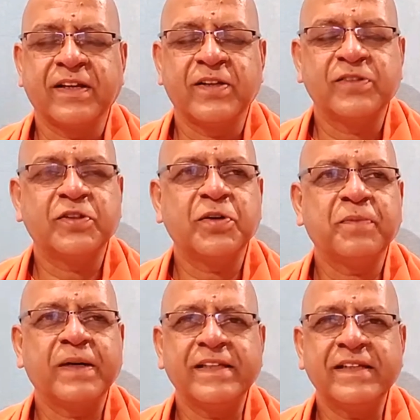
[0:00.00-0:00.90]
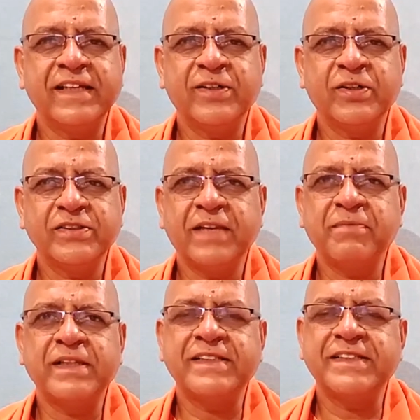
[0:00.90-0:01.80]
So mother, he goes,
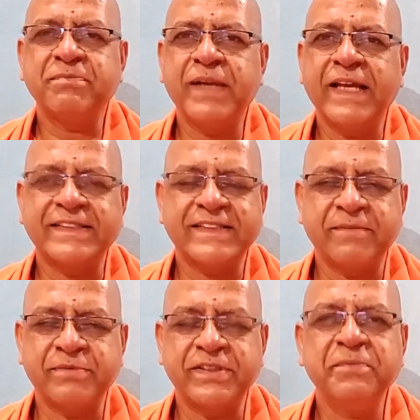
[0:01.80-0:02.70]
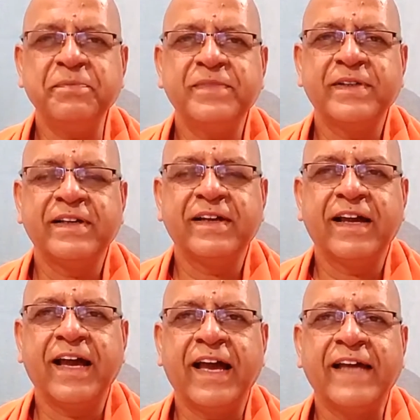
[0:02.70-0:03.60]
and mother simply accepts him,
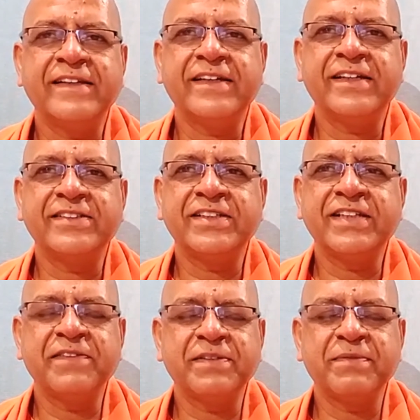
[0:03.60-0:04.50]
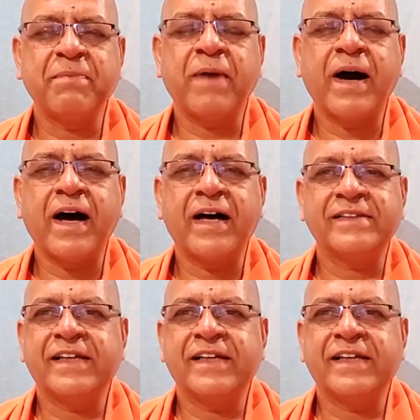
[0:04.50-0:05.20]
and she gives him a bath,